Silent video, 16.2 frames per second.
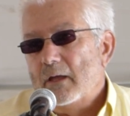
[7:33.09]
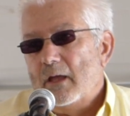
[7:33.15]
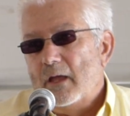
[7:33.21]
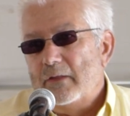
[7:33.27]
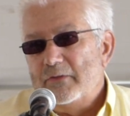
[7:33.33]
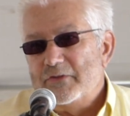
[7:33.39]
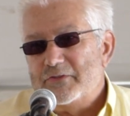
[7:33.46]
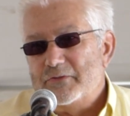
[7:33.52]

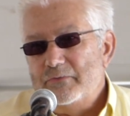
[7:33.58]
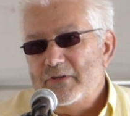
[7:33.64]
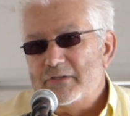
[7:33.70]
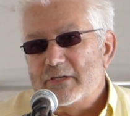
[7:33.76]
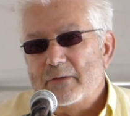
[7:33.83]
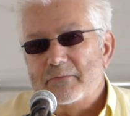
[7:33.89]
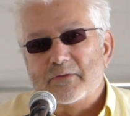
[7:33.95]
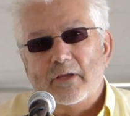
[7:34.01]
And the
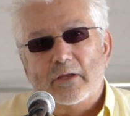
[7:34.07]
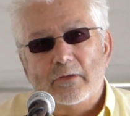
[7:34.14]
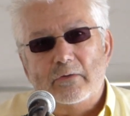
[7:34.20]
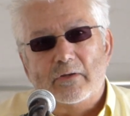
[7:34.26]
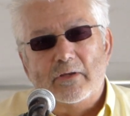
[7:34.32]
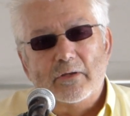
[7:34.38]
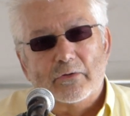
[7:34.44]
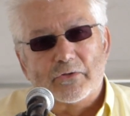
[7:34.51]
Zunis kept saying,
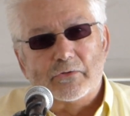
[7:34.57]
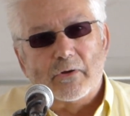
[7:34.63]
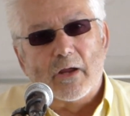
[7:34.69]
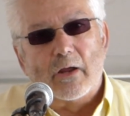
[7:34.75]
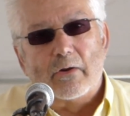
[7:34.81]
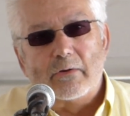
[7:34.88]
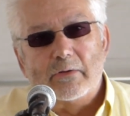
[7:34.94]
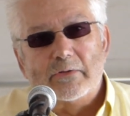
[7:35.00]
you kill
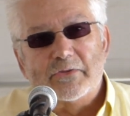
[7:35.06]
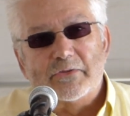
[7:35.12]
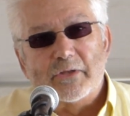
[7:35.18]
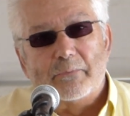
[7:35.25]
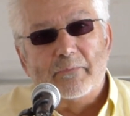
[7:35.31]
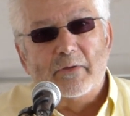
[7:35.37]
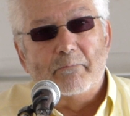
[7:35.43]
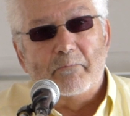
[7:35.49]
trout,
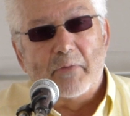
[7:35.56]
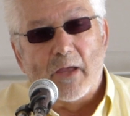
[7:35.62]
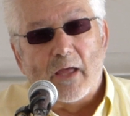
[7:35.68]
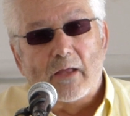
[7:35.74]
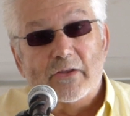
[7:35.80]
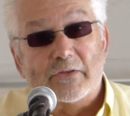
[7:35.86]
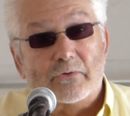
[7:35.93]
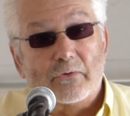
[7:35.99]
something
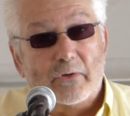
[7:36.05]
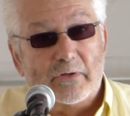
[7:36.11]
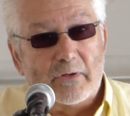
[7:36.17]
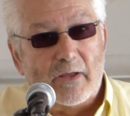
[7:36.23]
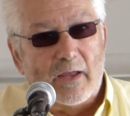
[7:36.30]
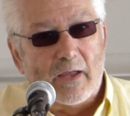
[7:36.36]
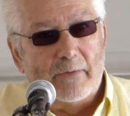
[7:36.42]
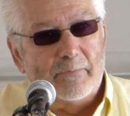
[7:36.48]
bad is going to
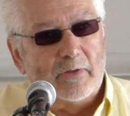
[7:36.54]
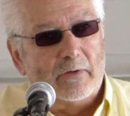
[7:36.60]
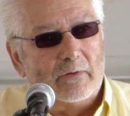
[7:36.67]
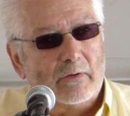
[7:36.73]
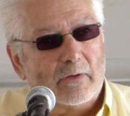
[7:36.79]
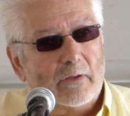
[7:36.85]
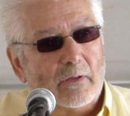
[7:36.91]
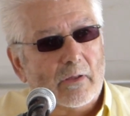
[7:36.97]
happen.
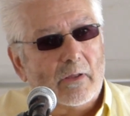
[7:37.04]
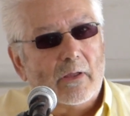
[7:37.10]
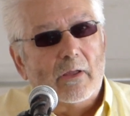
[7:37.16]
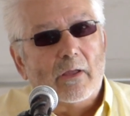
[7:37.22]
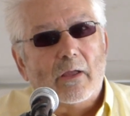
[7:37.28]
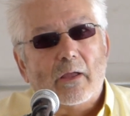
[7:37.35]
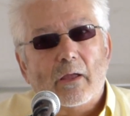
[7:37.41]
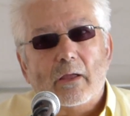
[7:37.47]

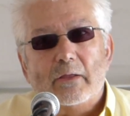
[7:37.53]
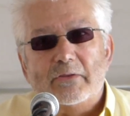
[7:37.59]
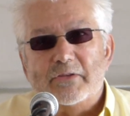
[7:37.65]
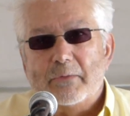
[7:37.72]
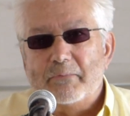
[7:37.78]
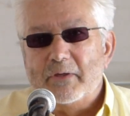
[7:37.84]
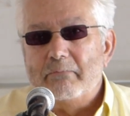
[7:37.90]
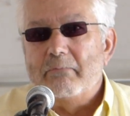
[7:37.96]

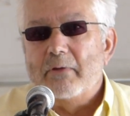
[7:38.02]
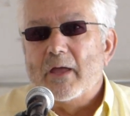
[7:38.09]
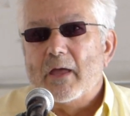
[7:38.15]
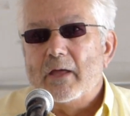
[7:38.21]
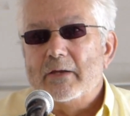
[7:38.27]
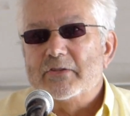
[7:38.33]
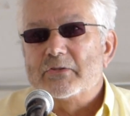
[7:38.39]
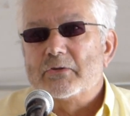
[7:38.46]
Something
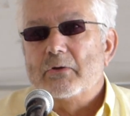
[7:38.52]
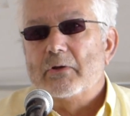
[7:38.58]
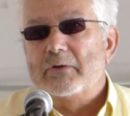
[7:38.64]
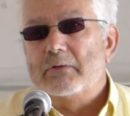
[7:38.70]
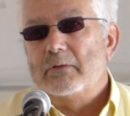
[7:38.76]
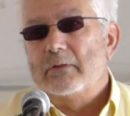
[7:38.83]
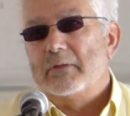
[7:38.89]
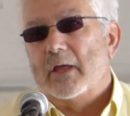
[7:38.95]
bad is going
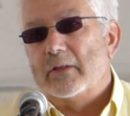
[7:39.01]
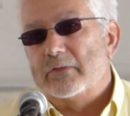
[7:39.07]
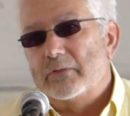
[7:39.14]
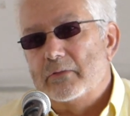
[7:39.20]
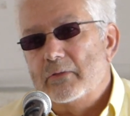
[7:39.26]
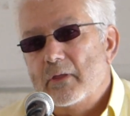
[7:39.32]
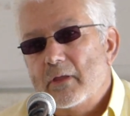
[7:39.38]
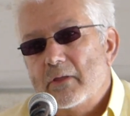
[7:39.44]
to,
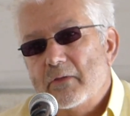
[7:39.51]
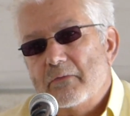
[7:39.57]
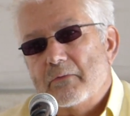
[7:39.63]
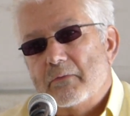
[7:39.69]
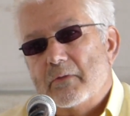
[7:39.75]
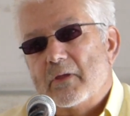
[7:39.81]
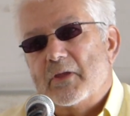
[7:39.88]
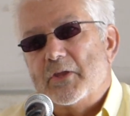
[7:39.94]
that
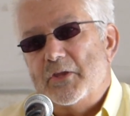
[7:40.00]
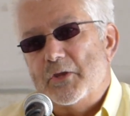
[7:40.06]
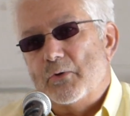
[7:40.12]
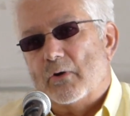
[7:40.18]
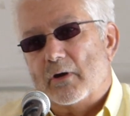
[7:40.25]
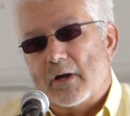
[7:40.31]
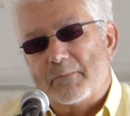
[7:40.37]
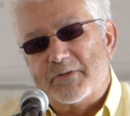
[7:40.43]

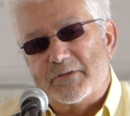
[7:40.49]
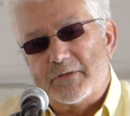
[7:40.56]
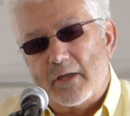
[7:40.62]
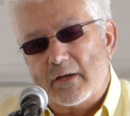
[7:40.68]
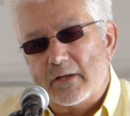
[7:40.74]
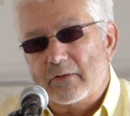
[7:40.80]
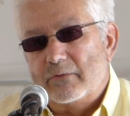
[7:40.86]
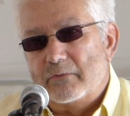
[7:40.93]
you are
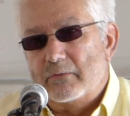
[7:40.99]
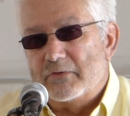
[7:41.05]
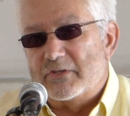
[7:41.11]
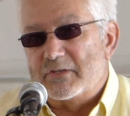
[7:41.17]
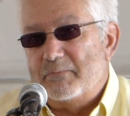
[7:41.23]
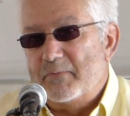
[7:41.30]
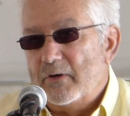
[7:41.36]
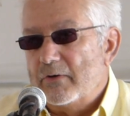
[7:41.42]
upsetting the
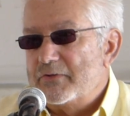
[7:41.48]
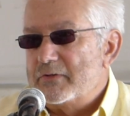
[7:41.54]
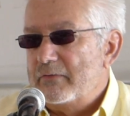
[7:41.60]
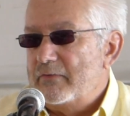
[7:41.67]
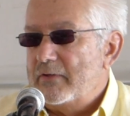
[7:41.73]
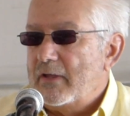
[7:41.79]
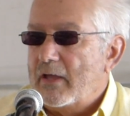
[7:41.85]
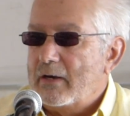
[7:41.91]
spirits
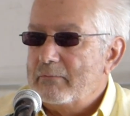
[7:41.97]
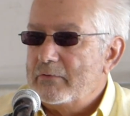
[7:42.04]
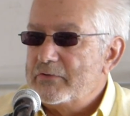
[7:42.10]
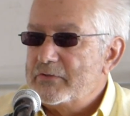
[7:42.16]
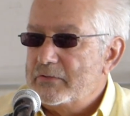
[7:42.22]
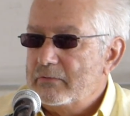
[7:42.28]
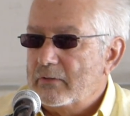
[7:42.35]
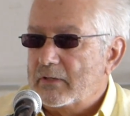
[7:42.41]
of the
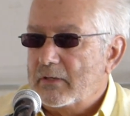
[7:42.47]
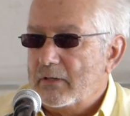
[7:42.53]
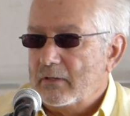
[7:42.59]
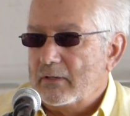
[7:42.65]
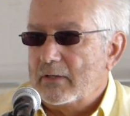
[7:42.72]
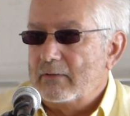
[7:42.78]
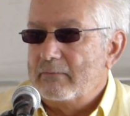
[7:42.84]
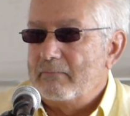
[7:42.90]
animals you are
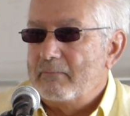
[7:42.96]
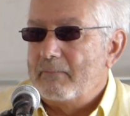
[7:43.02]
killing.